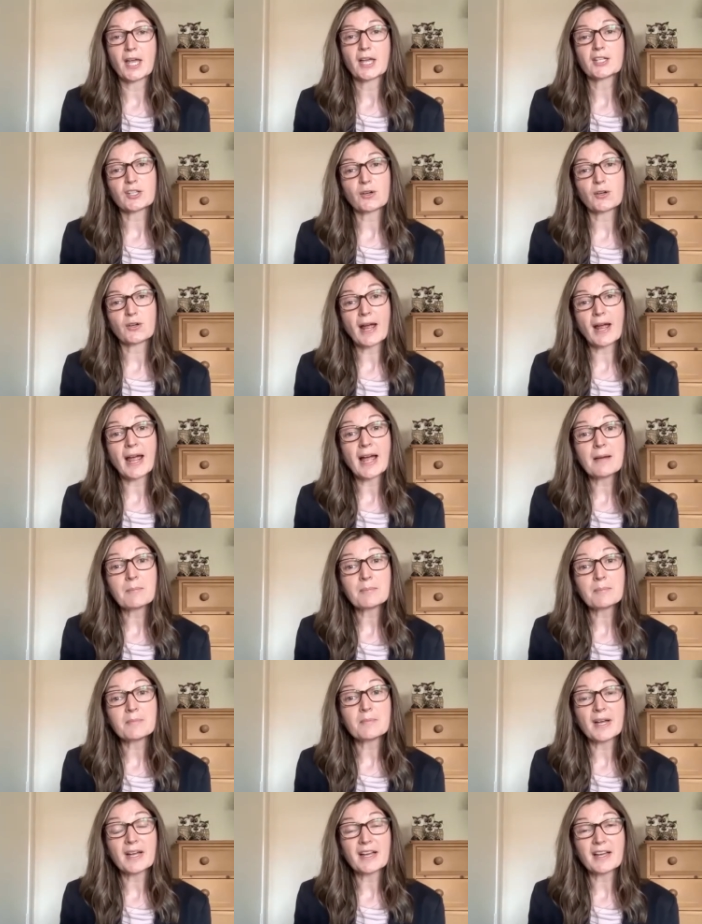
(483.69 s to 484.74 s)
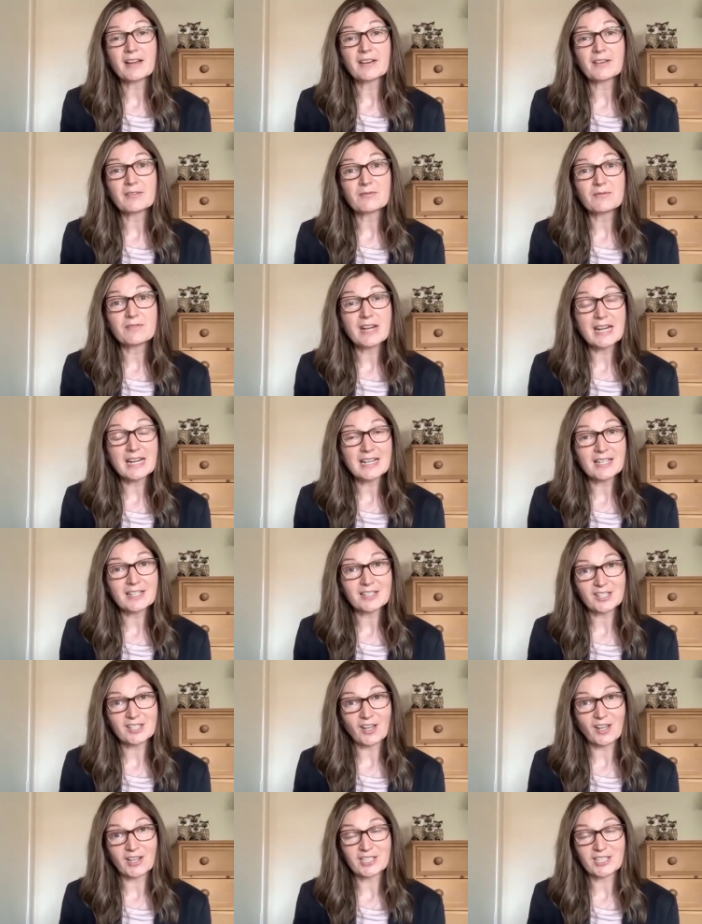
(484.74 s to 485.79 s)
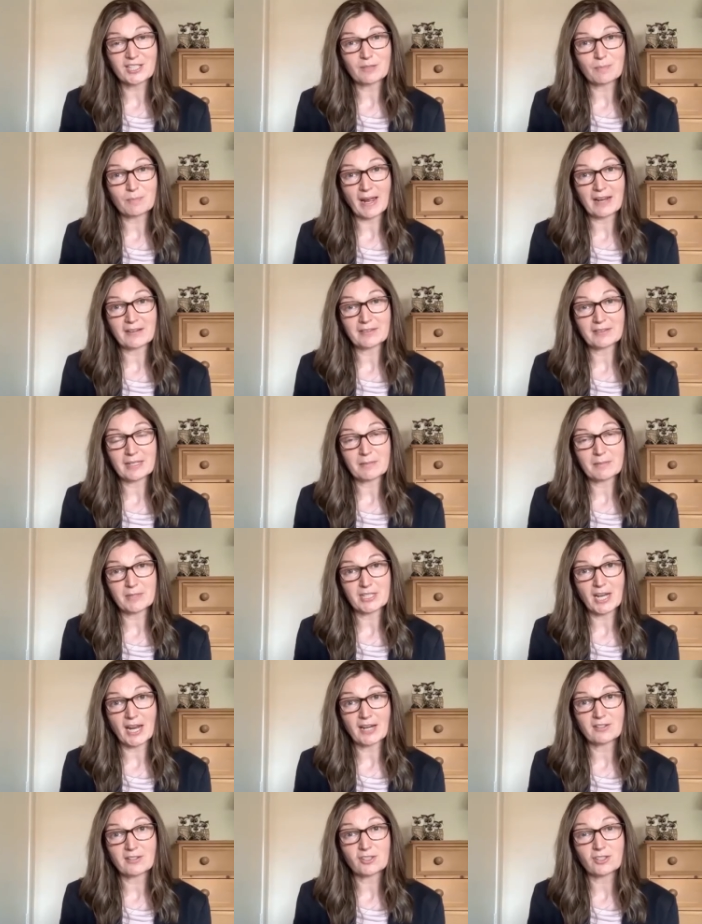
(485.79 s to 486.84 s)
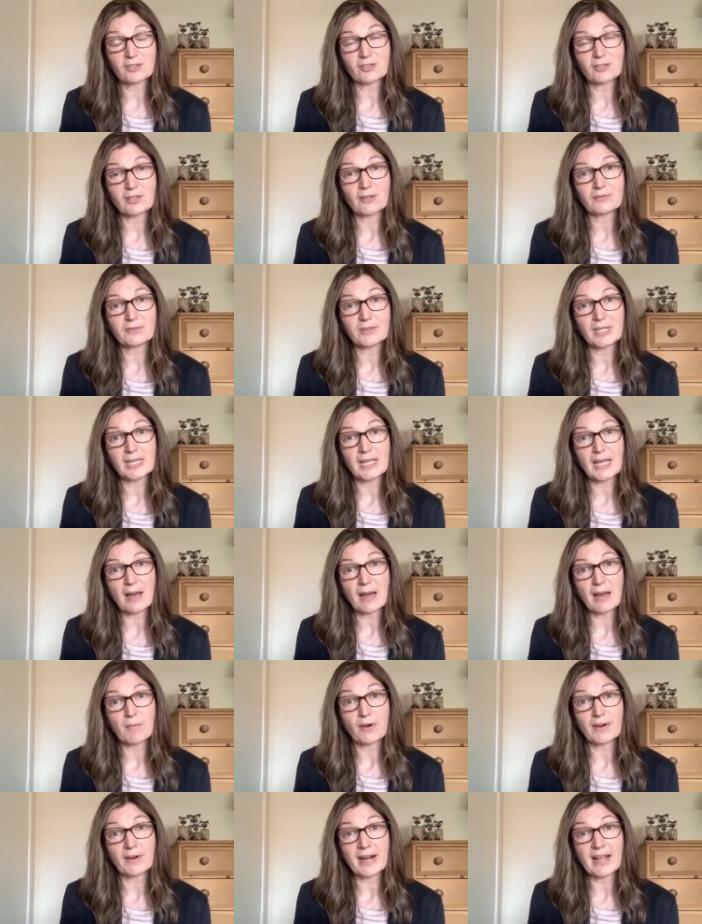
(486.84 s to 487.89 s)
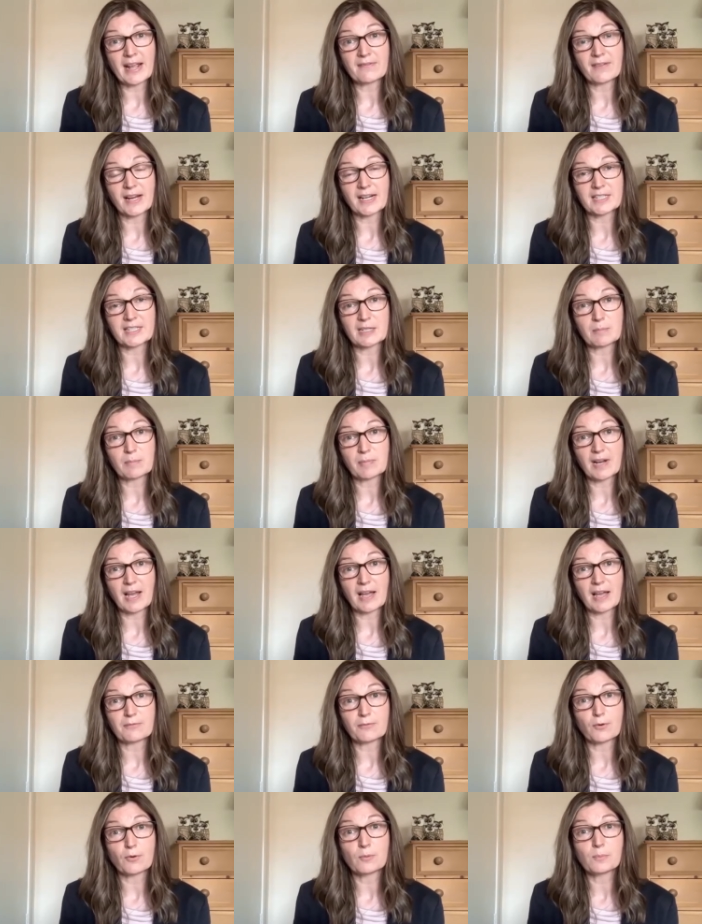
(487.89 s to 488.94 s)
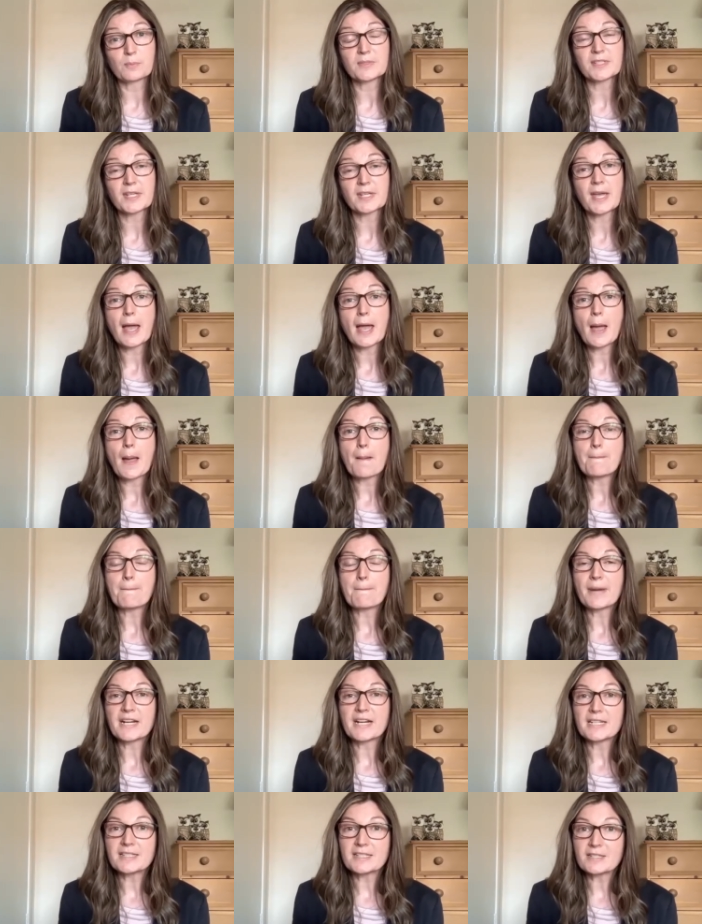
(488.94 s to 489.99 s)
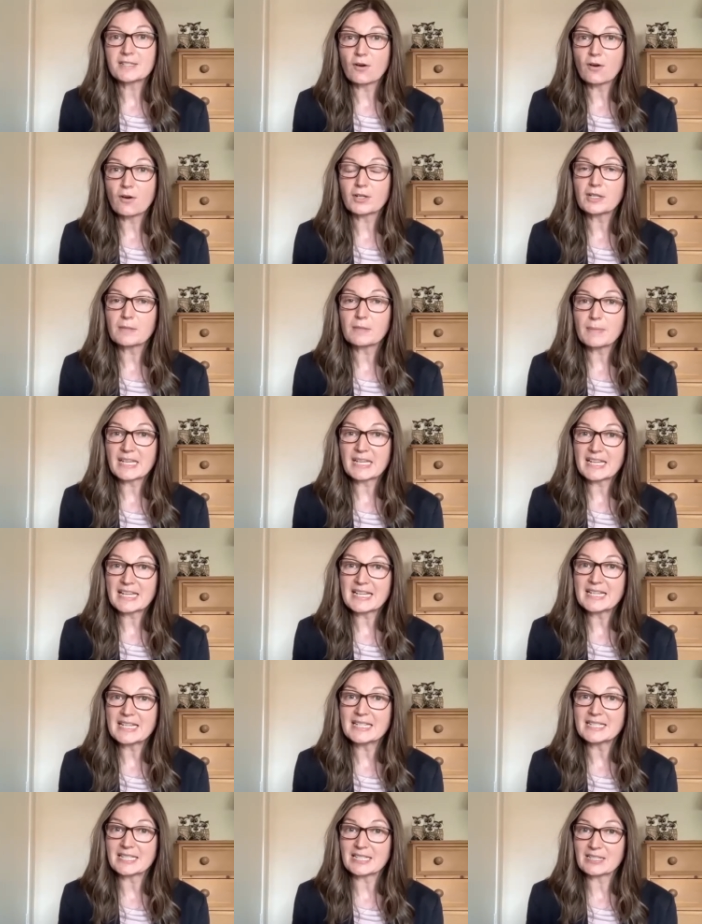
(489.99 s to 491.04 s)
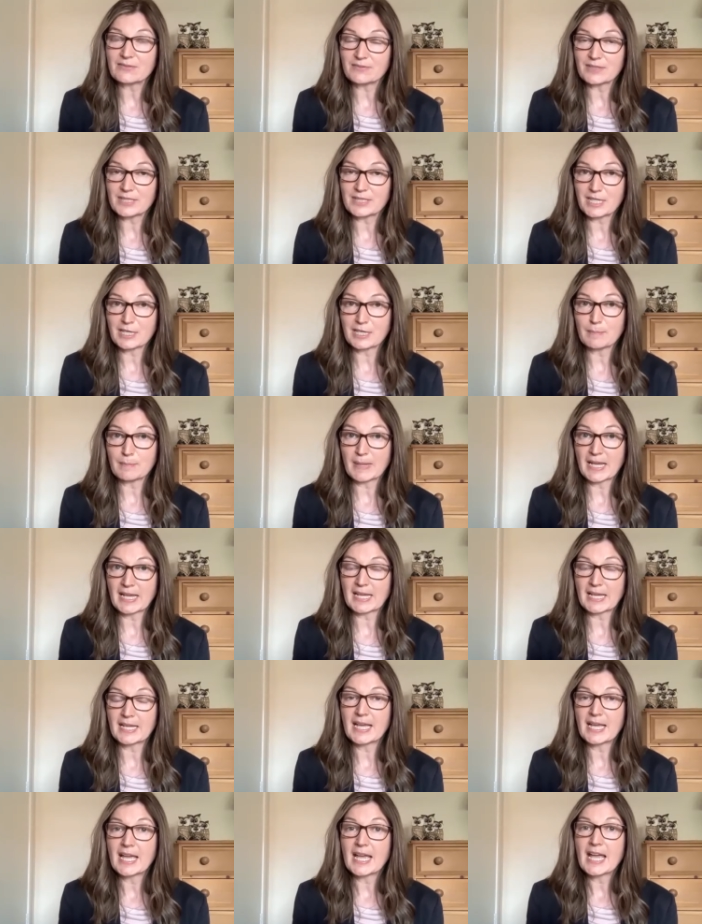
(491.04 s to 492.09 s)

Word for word: So, I am really excited about the potential of the mRNA vaccine platforms, but it's not going to be easy for TB.